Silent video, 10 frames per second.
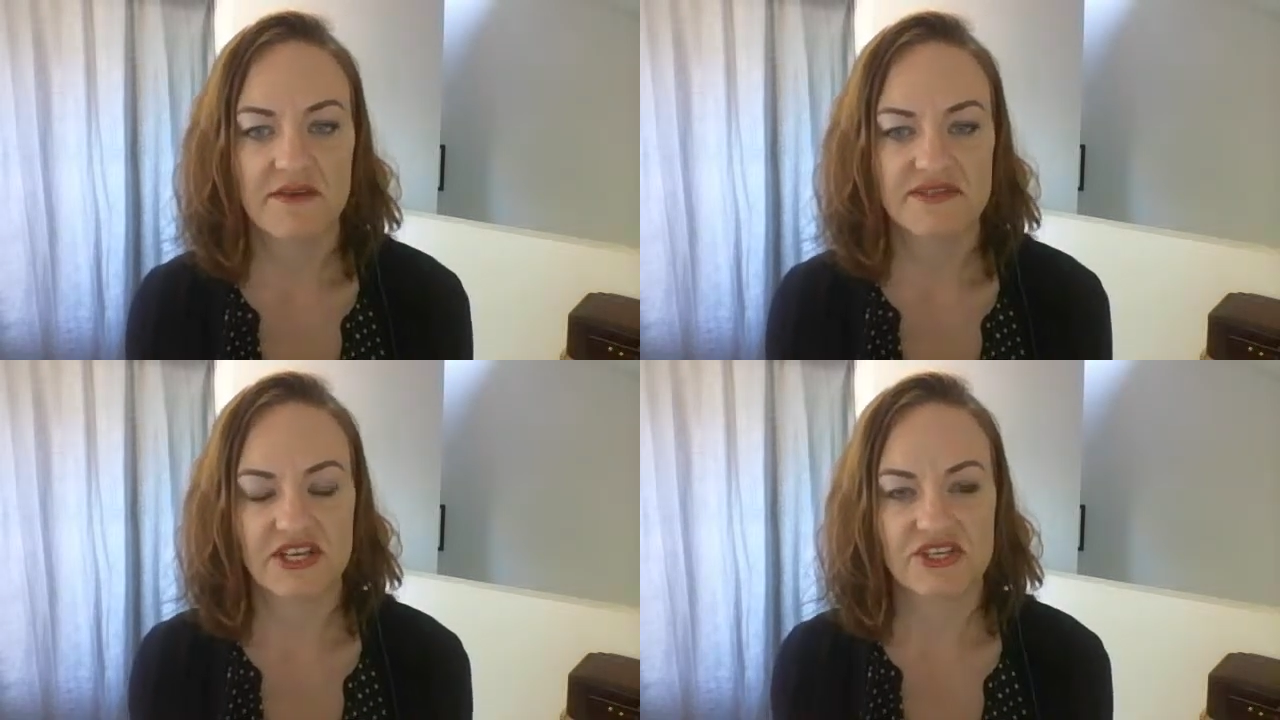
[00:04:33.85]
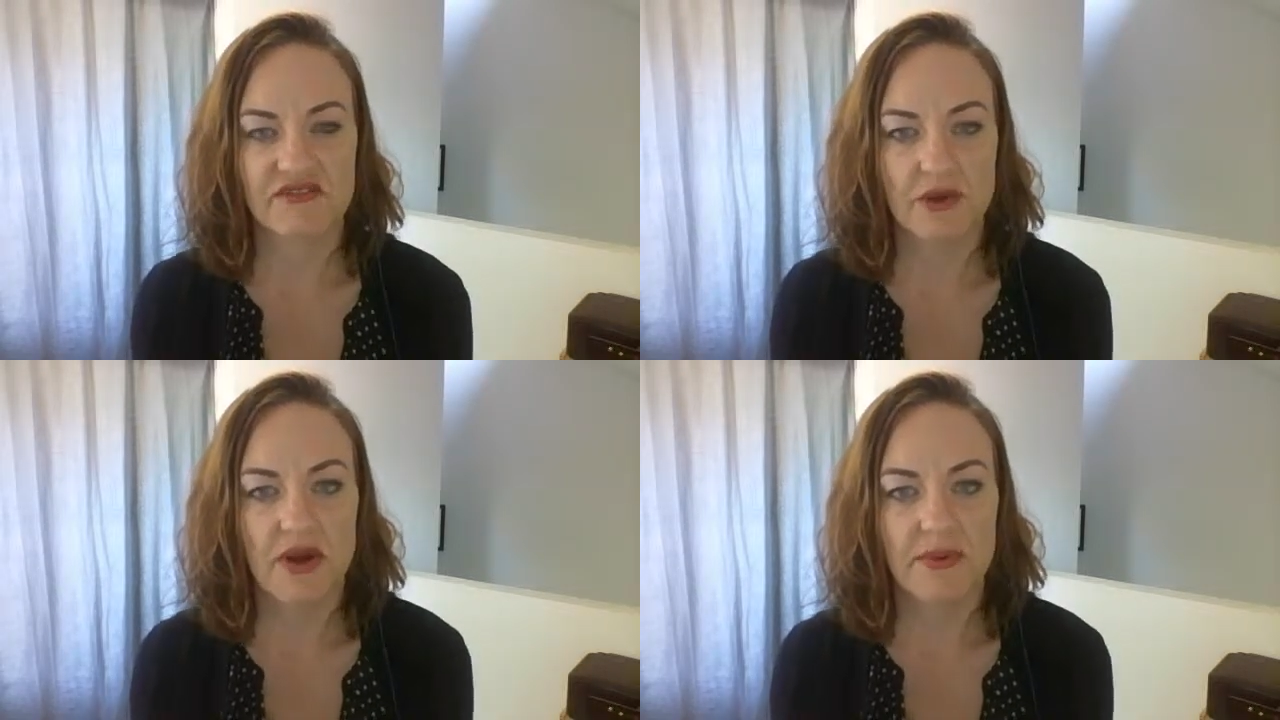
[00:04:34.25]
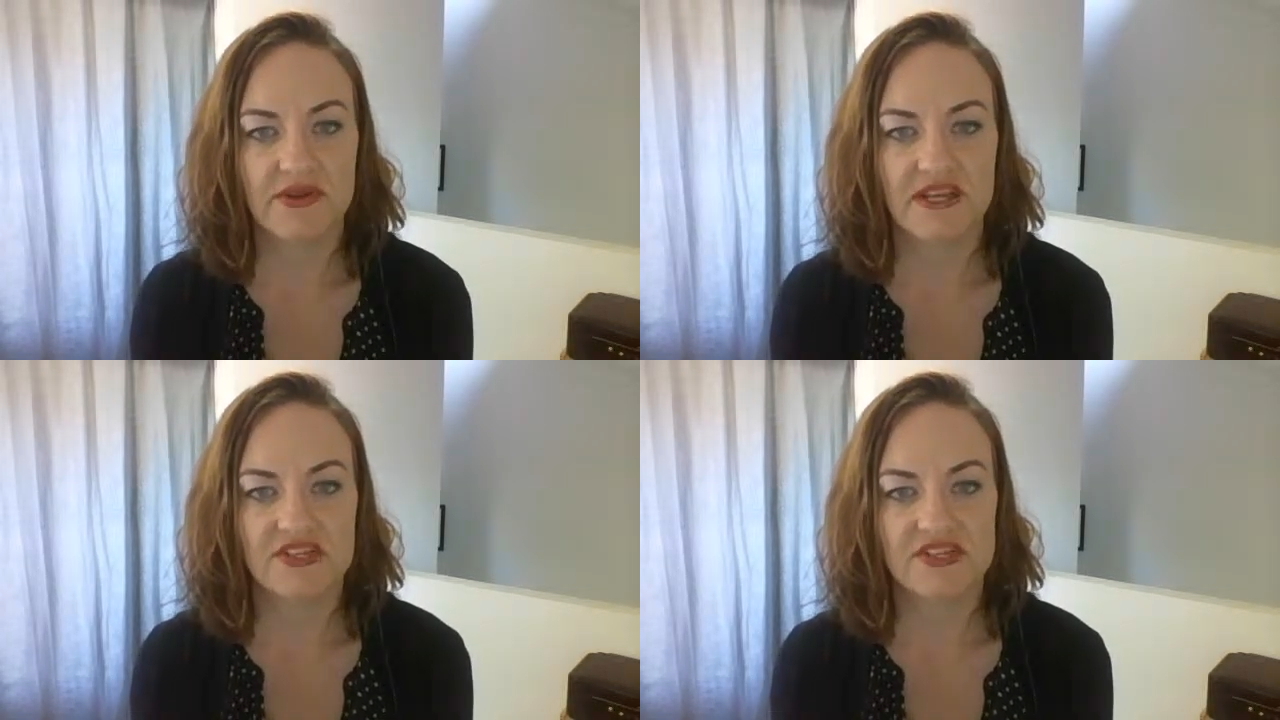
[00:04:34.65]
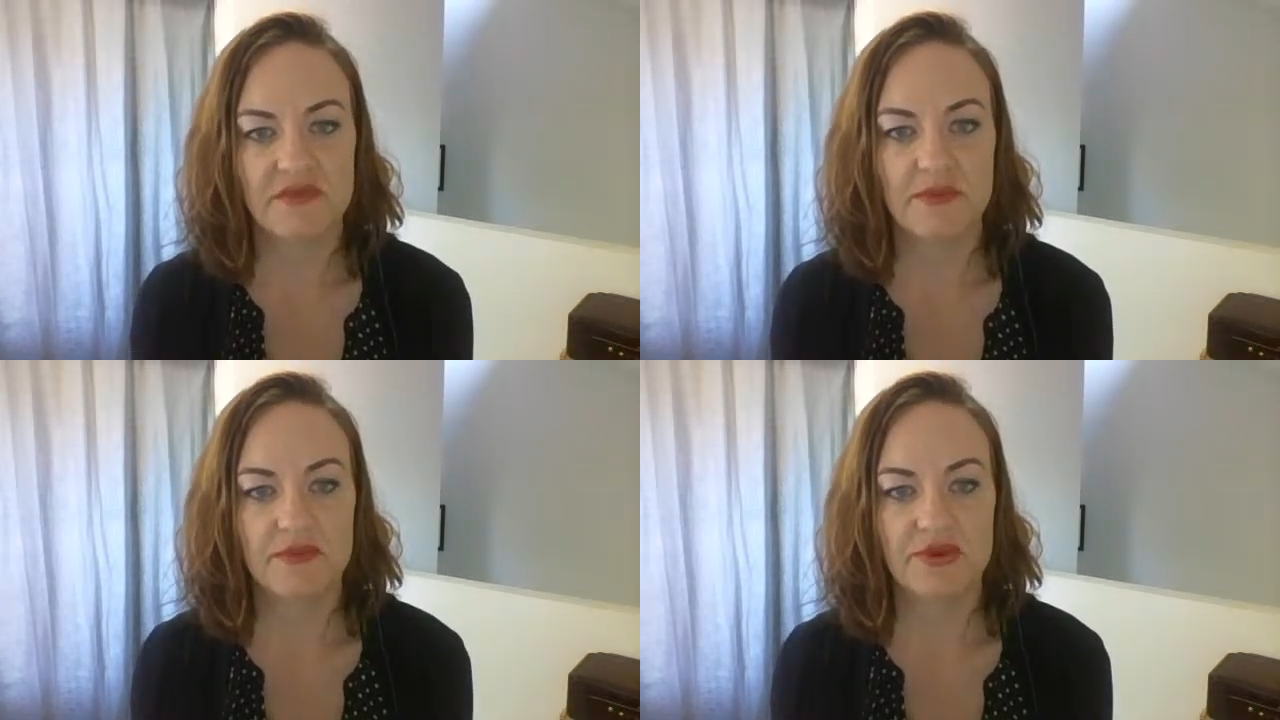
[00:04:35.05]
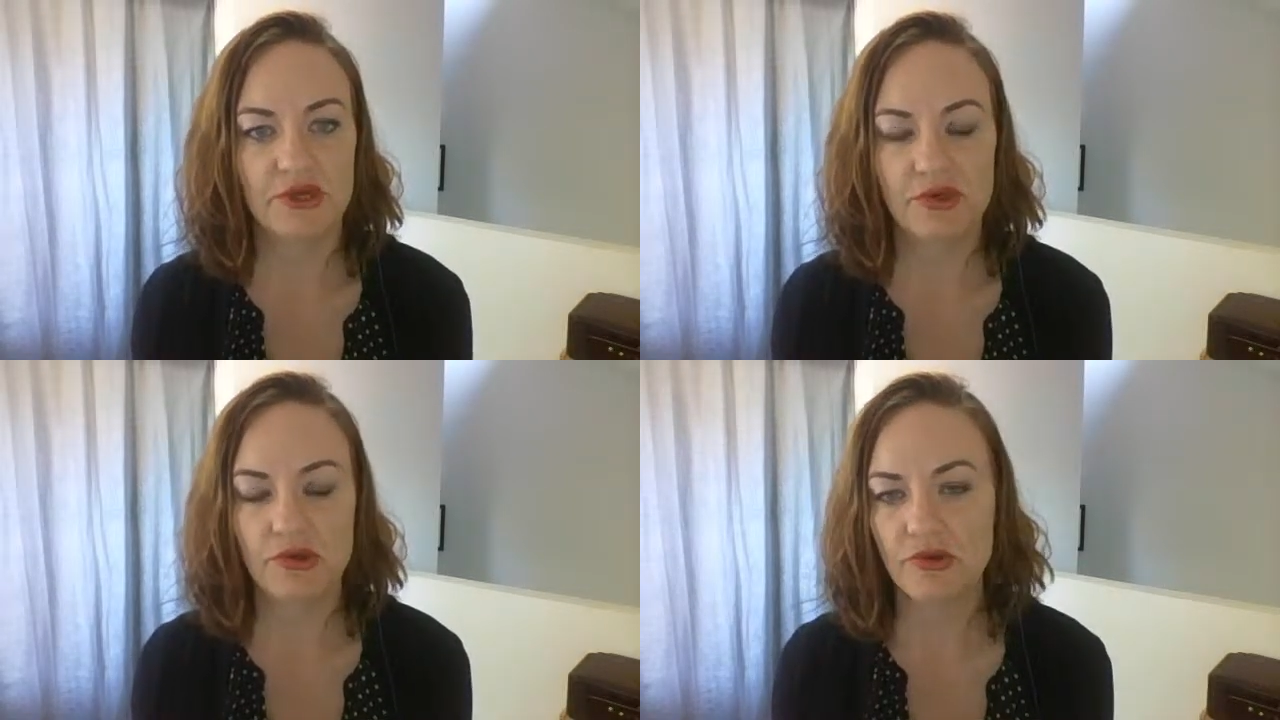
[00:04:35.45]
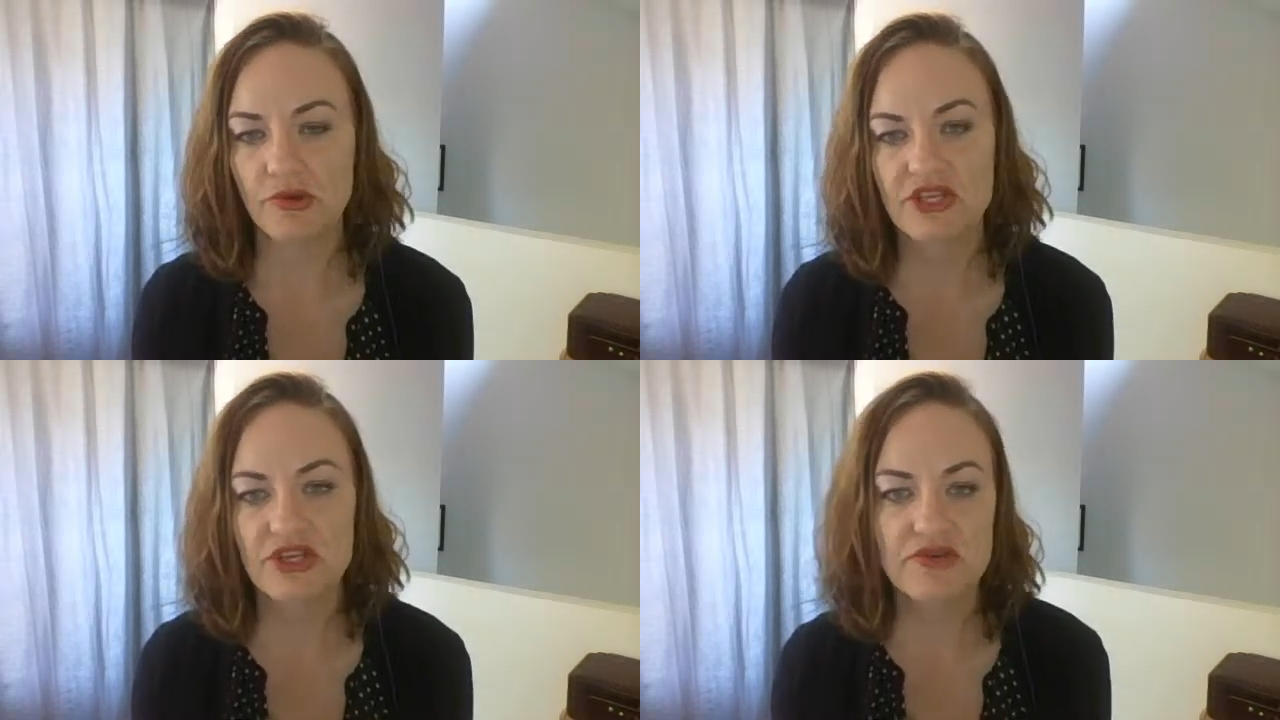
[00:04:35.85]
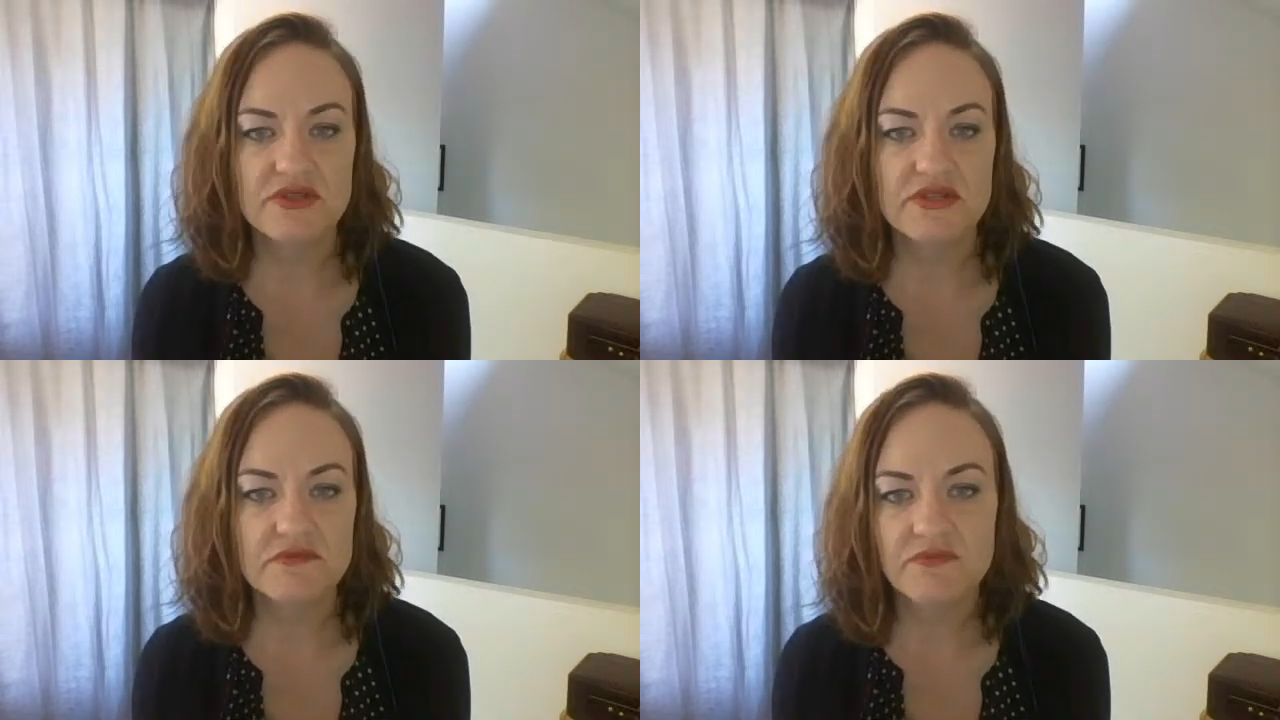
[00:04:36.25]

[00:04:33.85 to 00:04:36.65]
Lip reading: section of your population of people who use